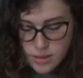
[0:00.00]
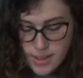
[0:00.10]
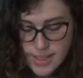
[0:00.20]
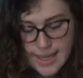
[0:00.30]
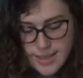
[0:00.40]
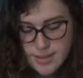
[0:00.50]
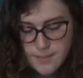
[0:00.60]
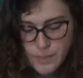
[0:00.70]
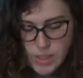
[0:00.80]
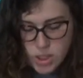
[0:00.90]
Yes,
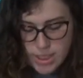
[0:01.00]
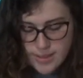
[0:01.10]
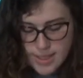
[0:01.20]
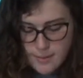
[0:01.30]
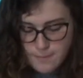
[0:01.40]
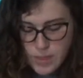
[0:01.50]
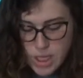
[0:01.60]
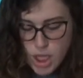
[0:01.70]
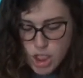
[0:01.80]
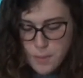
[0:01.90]
Jen said.
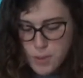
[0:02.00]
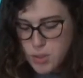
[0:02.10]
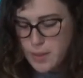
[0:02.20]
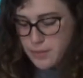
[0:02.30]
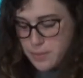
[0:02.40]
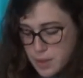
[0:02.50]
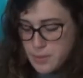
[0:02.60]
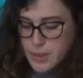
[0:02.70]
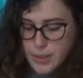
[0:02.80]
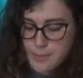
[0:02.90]
She pushed away from the
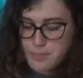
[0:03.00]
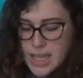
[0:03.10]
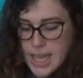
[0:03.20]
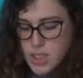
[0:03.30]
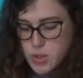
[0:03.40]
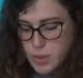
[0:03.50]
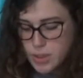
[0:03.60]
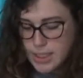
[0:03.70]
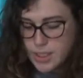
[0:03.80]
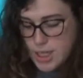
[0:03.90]
computer and
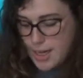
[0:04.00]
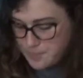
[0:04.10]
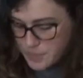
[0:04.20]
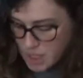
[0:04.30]
twirled on her chair.